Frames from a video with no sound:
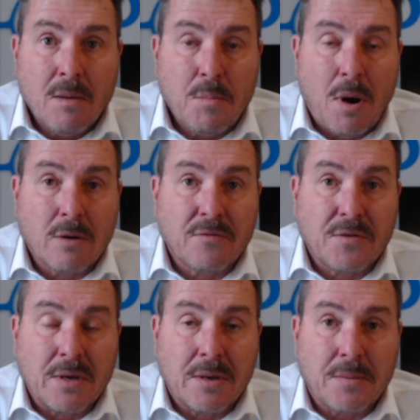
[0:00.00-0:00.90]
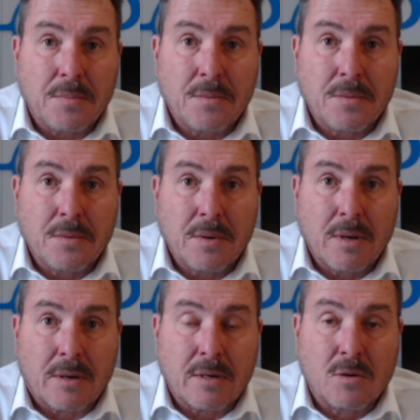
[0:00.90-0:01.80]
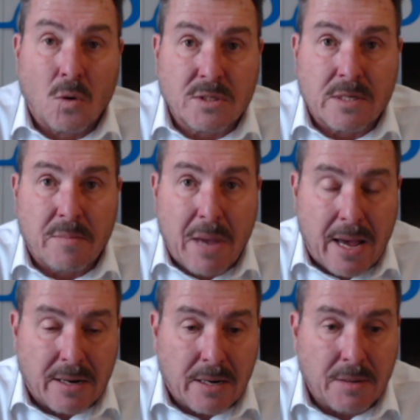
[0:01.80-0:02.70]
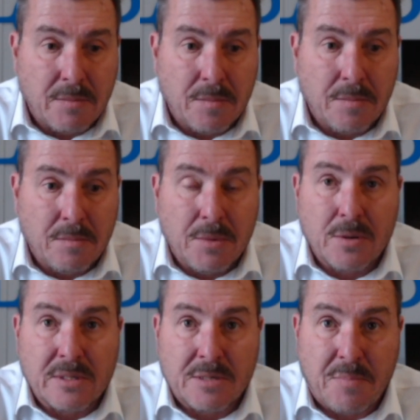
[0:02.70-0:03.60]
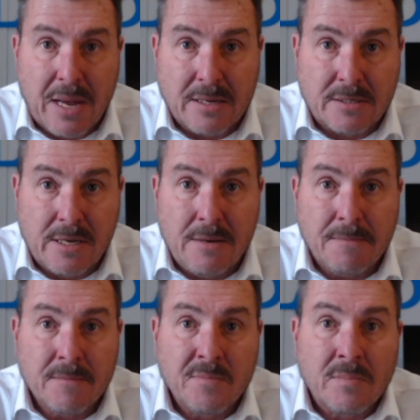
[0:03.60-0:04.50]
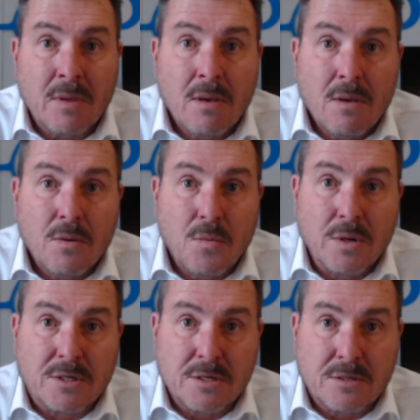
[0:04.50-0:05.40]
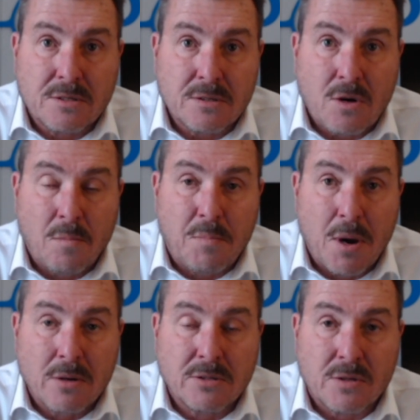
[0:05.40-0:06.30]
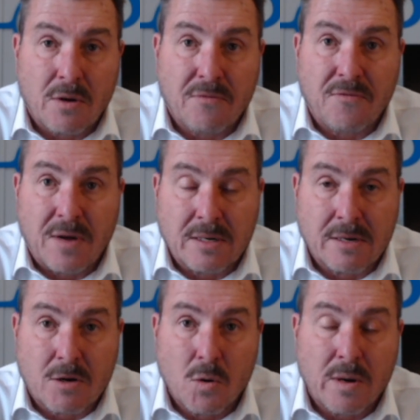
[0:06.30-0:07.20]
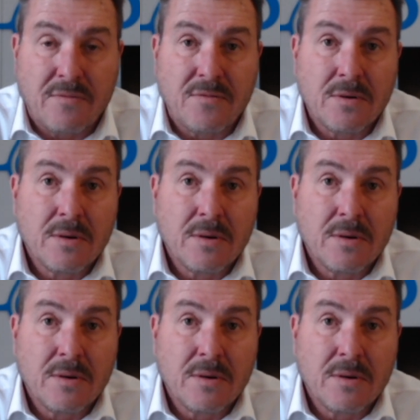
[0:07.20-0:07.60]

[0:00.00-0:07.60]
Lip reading: part of the Renosterberg municipality, which is composed of Van der Kloof,